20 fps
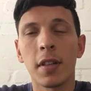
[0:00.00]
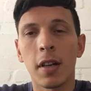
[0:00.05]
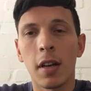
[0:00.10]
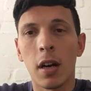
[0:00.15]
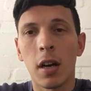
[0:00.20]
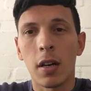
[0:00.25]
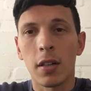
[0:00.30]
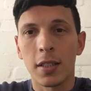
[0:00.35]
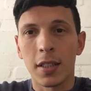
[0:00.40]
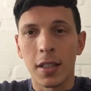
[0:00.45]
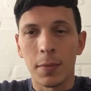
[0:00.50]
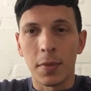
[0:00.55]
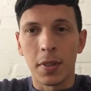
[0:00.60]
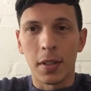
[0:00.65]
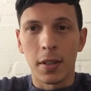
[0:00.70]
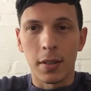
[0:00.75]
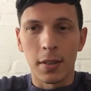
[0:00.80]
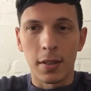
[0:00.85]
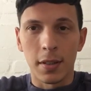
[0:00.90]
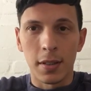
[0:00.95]
are some
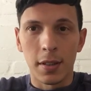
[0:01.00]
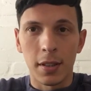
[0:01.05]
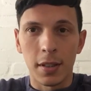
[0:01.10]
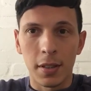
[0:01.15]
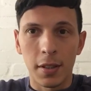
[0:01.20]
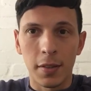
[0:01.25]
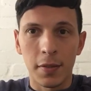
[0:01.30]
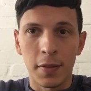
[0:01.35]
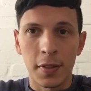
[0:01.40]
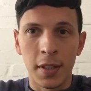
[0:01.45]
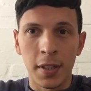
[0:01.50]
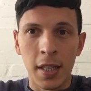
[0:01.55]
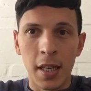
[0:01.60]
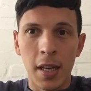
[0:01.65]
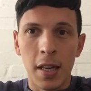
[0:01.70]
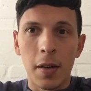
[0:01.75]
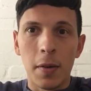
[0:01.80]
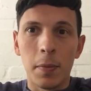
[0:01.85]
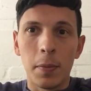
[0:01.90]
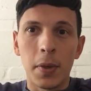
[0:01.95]
alternatives,
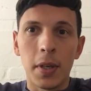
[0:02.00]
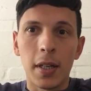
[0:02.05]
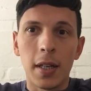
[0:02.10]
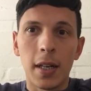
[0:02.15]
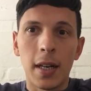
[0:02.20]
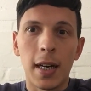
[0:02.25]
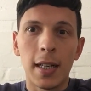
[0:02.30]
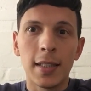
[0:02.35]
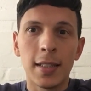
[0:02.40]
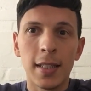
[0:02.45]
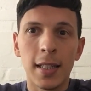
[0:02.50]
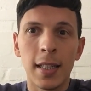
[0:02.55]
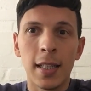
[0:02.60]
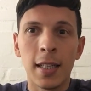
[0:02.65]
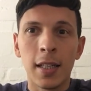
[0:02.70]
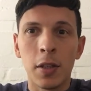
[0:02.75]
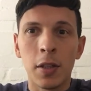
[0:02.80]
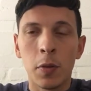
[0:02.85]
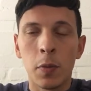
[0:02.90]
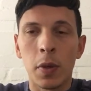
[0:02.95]
but
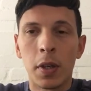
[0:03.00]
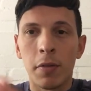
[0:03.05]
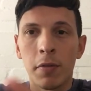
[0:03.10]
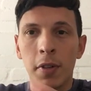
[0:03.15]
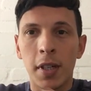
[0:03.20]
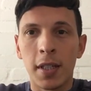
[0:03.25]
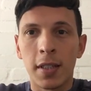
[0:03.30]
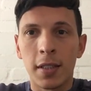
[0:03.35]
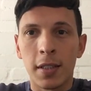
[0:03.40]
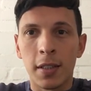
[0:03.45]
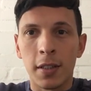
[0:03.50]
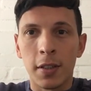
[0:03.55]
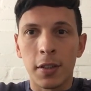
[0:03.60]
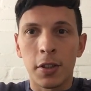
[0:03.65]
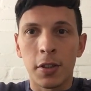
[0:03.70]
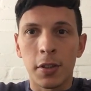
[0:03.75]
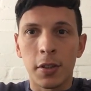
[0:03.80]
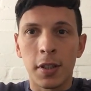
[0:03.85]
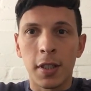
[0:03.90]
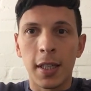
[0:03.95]
ideally you want to
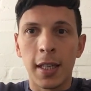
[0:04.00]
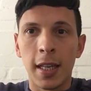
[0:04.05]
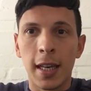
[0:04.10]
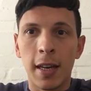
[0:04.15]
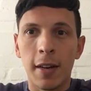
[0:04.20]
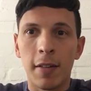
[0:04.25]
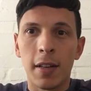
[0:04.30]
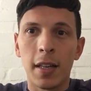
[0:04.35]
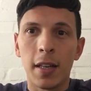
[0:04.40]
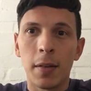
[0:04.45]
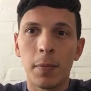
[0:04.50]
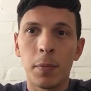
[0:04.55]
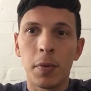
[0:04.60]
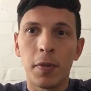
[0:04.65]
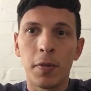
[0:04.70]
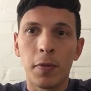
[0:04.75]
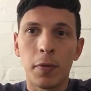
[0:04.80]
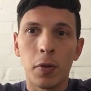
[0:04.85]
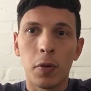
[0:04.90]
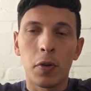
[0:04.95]
research the area
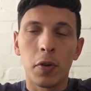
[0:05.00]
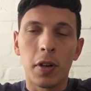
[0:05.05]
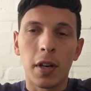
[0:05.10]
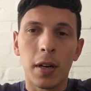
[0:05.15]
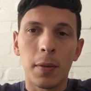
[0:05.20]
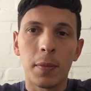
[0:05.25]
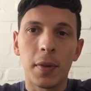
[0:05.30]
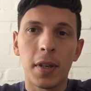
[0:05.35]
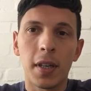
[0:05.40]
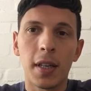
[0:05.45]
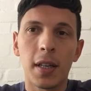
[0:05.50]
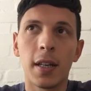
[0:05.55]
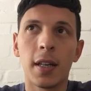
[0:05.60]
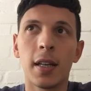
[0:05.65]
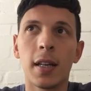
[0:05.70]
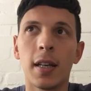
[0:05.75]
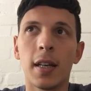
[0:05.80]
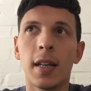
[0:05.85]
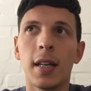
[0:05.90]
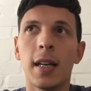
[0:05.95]
before you come here
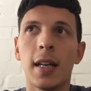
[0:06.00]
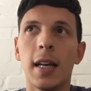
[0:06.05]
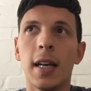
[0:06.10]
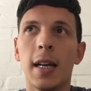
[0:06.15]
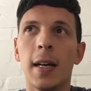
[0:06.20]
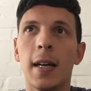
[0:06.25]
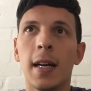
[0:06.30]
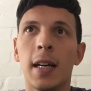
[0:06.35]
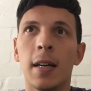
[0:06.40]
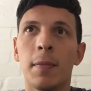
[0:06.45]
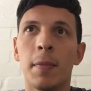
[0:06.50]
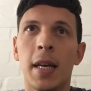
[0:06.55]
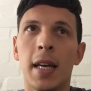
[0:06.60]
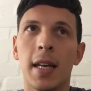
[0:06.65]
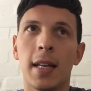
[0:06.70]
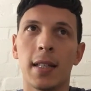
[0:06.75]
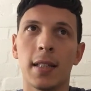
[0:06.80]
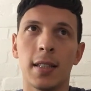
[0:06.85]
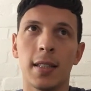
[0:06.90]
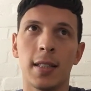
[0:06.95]
and
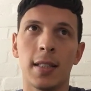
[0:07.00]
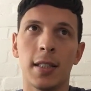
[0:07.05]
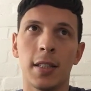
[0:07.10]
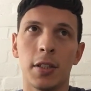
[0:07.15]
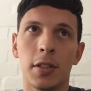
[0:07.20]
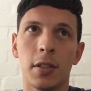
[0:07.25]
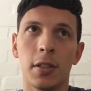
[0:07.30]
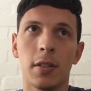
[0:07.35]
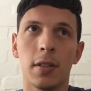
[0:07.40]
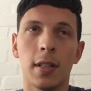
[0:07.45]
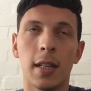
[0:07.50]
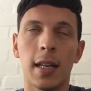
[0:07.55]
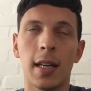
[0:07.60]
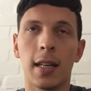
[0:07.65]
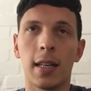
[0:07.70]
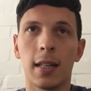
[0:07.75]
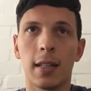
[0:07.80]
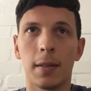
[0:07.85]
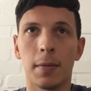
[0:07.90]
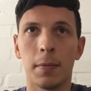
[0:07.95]
make a decision
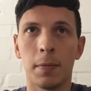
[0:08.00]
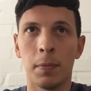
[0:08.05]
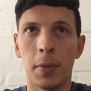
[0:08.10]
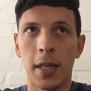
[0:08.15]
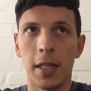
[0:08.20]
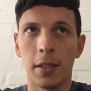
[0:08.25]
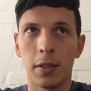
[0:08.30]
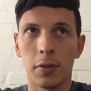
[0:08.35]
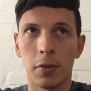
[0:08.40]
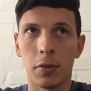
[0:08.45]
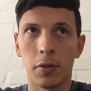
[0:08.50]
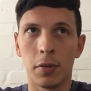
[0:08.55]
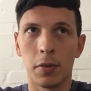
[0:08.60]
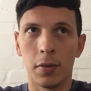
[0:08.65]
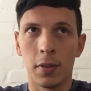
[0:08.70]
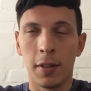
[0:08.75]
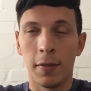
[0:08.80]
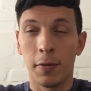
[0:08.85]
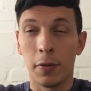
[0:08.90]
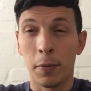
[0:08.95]
based on
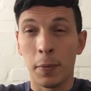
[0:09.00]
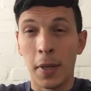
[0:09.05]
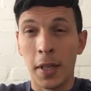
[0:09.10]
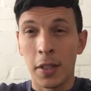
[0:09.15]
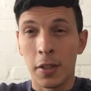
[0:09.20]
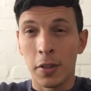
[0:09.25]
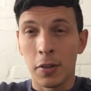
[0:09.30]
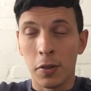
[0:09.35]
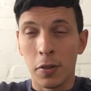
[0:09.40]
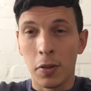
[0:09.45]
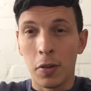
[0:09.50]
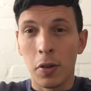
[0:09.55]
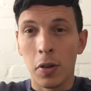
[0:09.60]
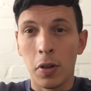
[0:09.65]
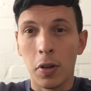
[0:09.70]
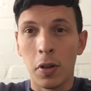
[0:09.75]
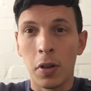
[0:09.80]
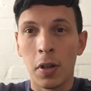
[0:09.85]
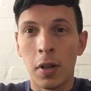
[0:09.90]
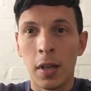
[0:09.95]
the information you
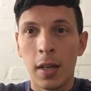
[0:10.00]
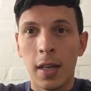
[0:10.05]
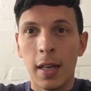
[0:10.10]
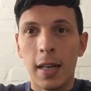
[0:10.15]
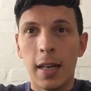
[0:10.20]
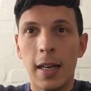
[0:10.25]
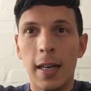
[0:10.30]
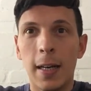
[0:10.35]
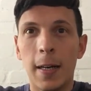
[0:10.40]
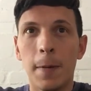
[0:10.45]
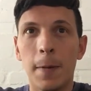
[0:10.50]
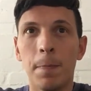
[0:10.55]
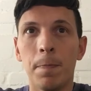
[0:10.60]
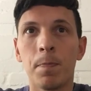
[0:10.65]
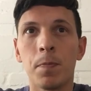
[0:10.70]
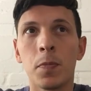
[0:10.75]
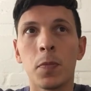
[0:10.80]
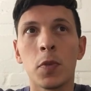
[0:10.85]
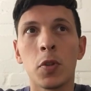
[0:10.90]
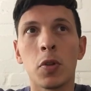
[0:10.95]
got.
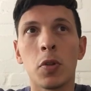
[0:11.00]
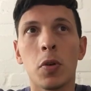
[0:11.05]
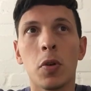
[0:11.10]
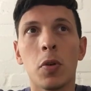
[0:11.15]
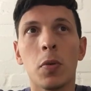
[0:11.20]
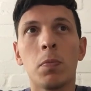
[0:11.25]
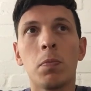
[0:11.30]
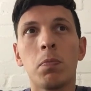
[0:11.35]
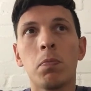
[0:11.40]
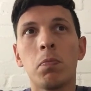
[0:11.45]
So